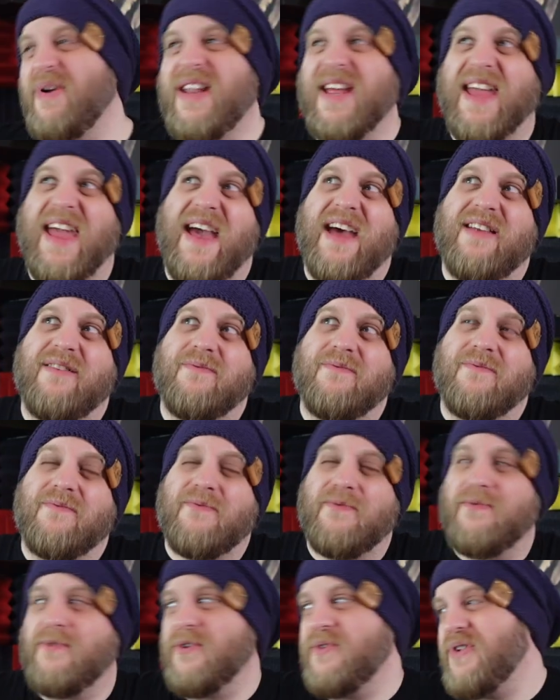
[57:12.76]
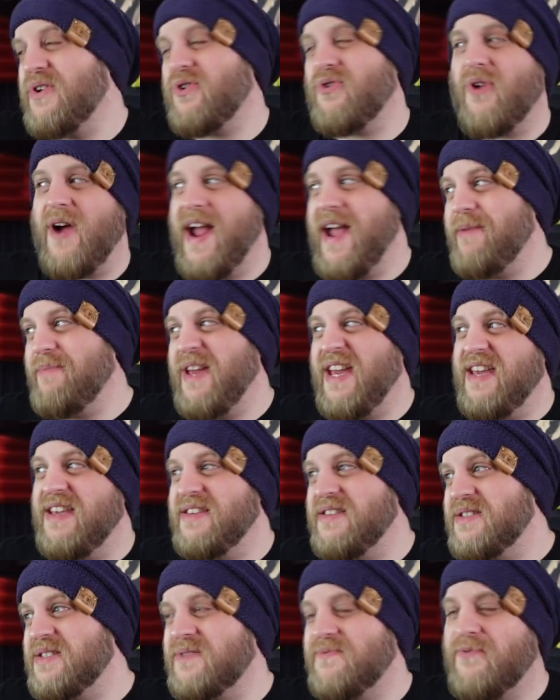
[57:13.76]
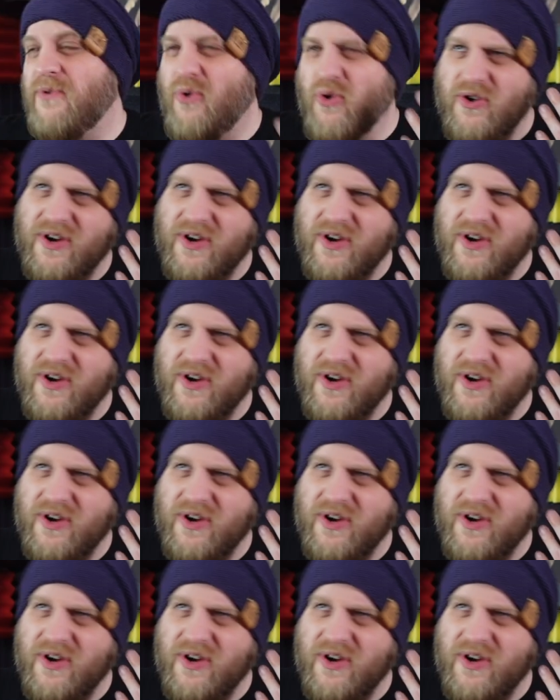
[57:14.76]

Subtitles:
again, for the Grammys, for